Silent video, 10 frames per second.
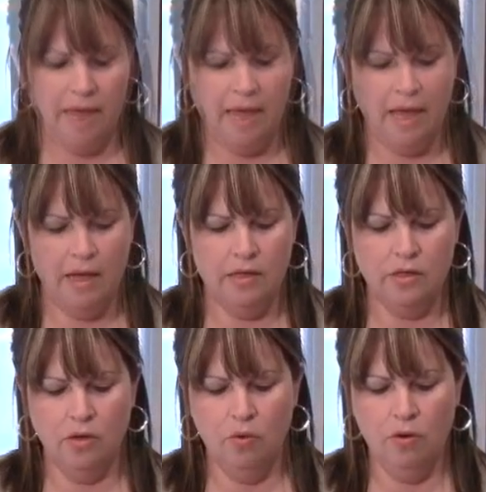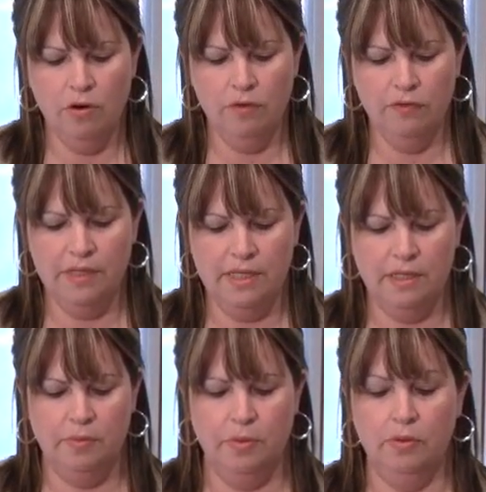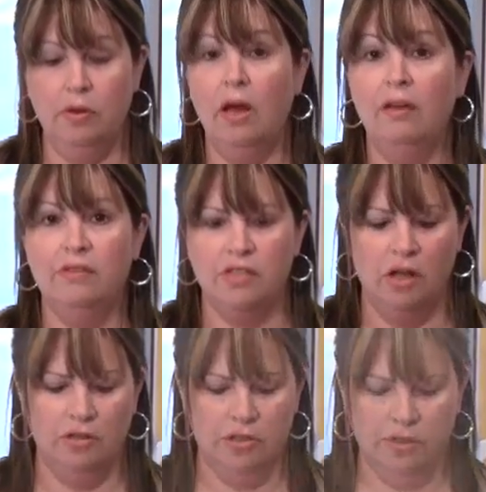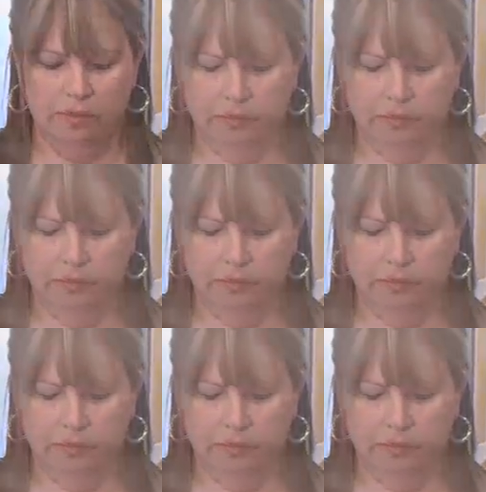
and a quarter of a teaspoon of salt.